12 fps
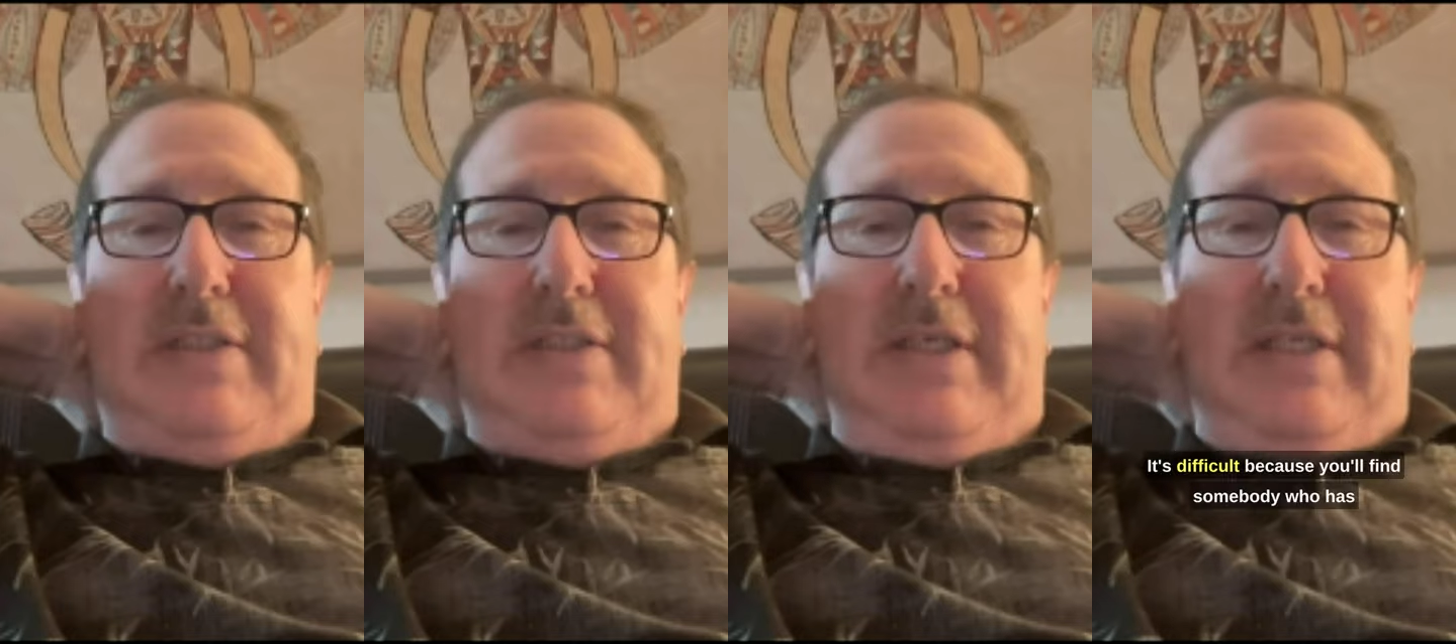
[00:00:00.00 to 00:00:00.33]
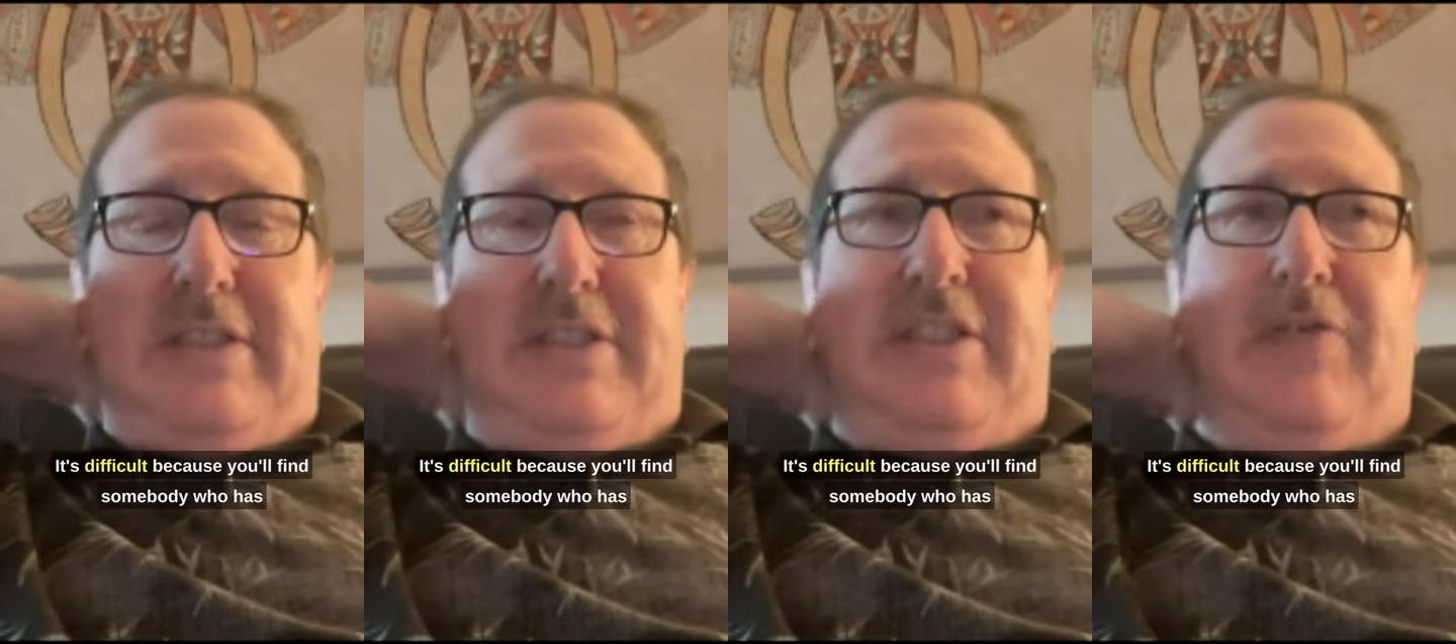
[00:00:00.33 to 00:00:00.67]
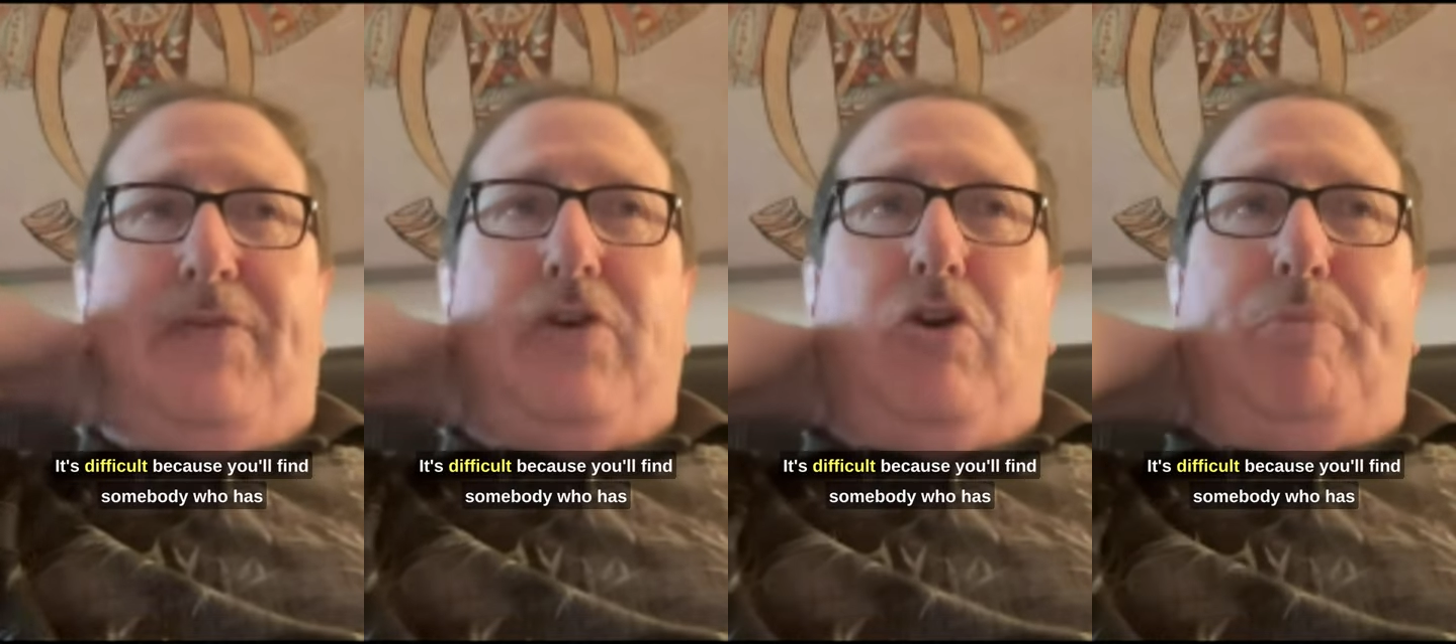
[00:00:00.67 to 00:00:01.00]
it's
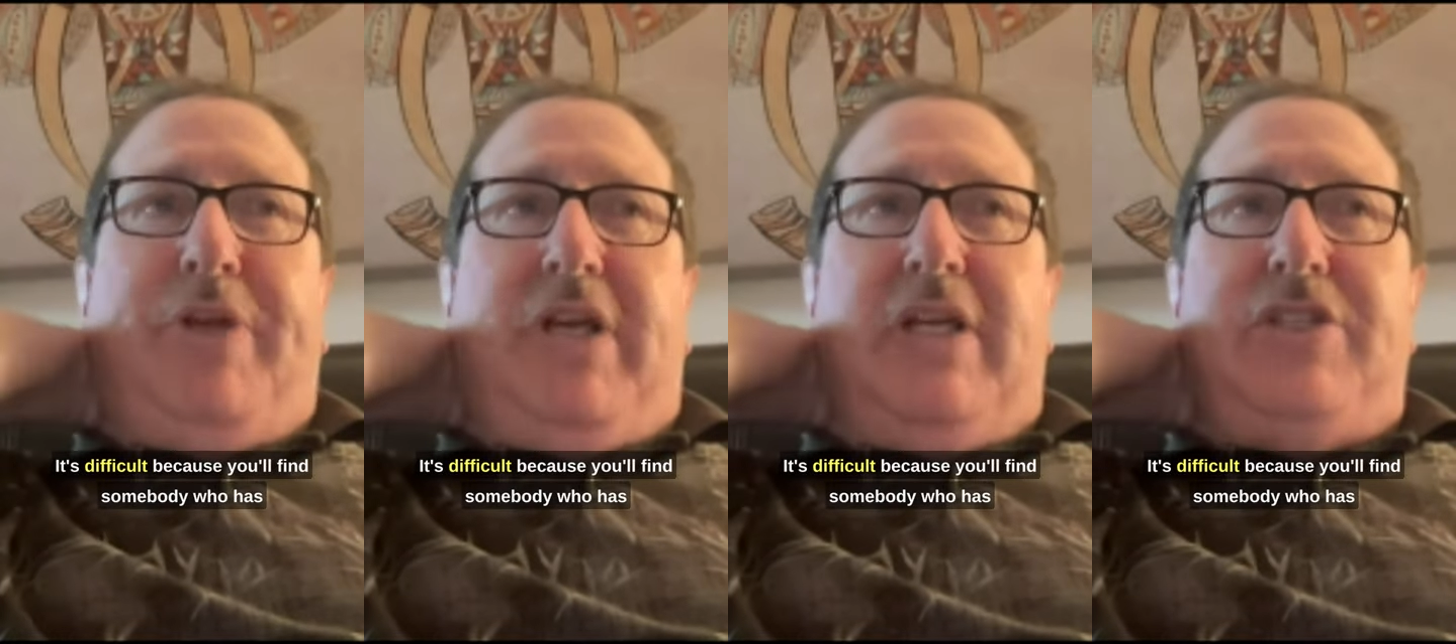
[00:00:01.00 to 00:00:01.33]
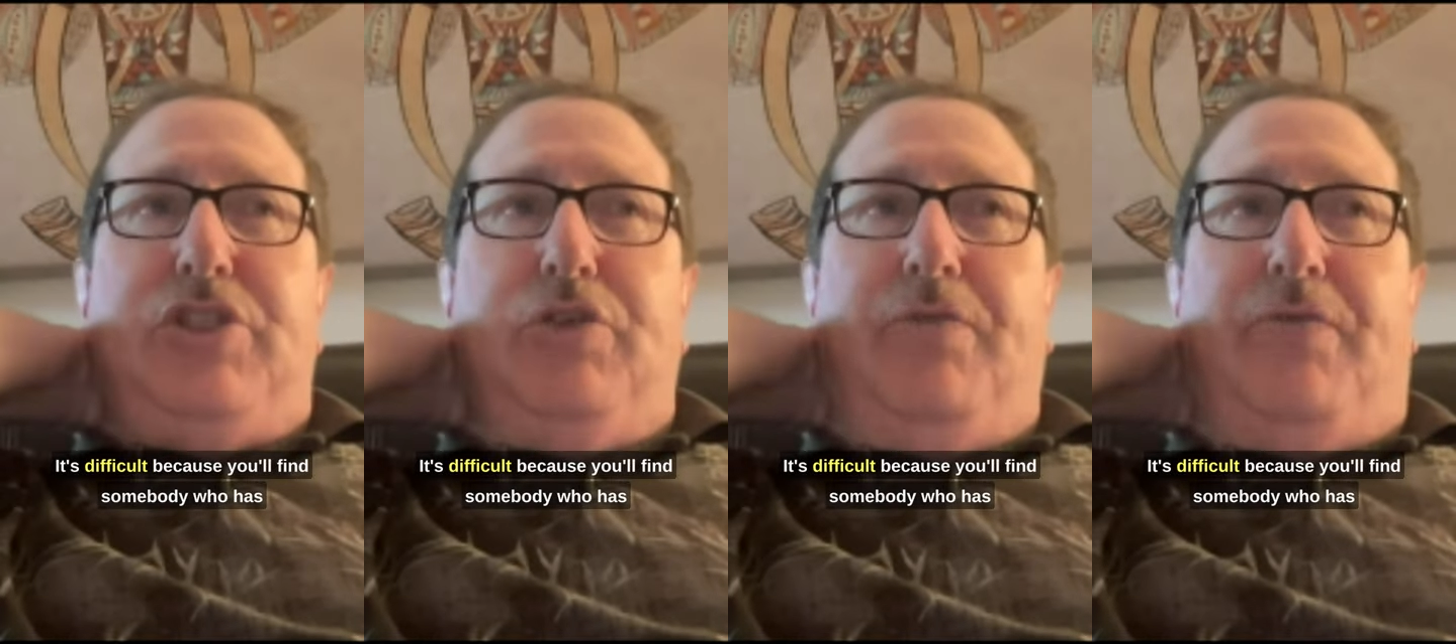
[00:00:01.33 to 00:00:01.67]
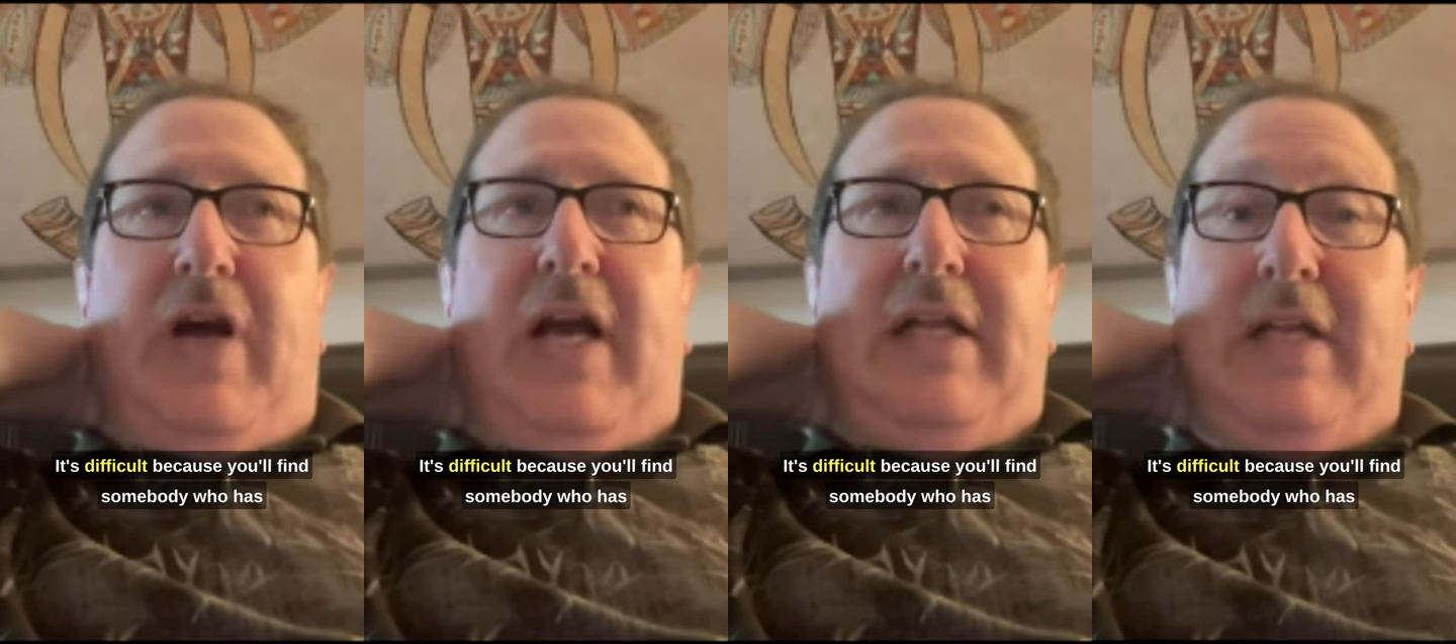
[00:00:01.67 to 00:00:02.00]
difficult because you'll
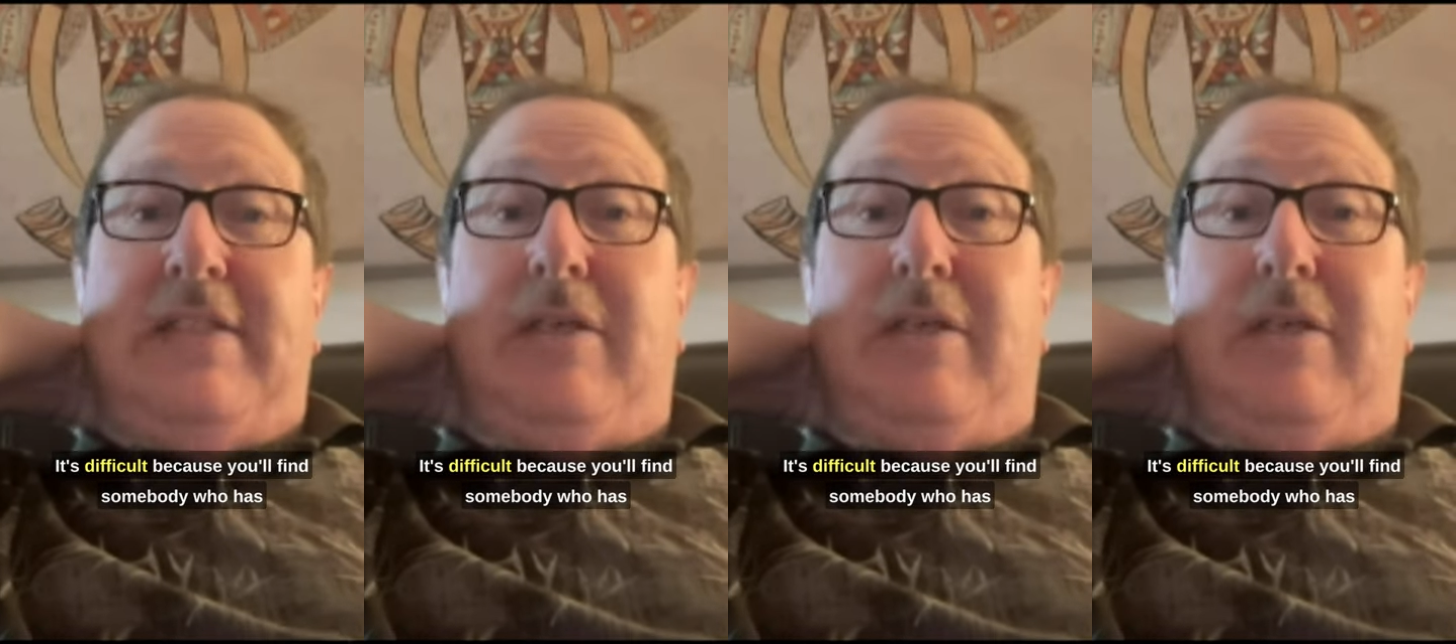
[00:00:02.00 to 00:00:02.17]
find